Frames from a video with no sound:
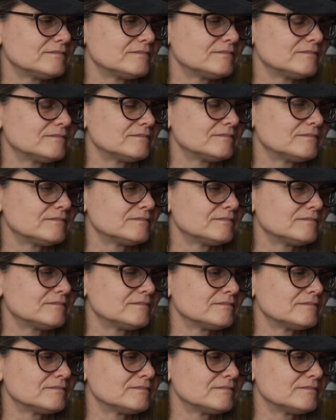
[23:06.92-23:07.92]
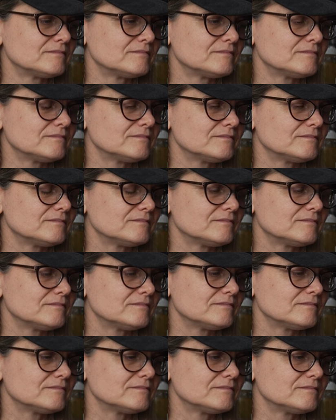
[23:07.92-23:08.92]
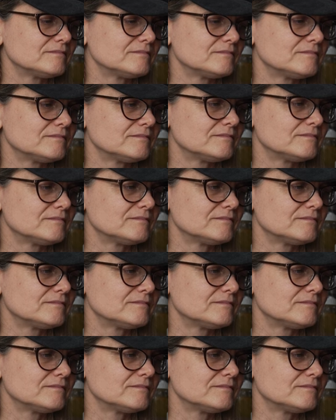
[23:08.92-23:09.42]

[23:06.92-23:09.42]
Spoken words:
This person isn't speaking.